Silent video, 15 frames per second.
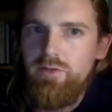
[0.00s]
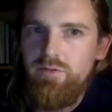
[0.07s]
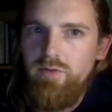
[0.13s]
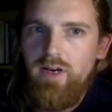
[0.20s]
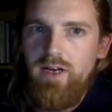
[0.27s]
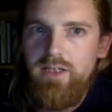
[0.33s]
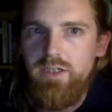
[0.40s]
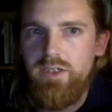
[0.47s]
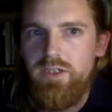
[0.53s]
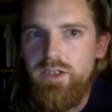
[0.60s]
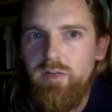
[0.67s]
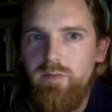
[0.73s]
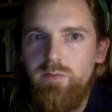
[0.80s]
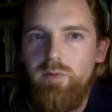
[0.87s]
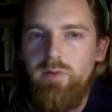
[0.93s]

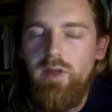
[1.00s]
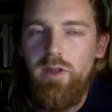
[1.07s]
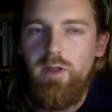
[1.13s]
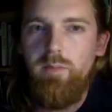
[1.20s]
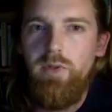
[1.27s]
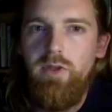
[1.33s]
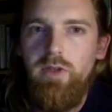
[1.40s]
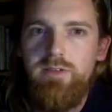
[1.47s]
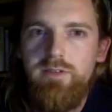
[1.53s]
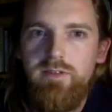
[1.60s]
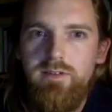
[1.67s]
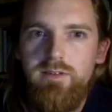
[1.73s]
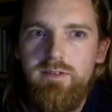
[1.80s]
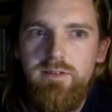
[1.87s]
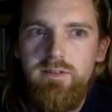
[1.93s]
relationships with other
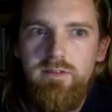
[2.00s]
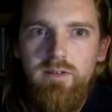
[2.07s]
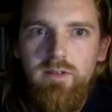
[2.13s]
persons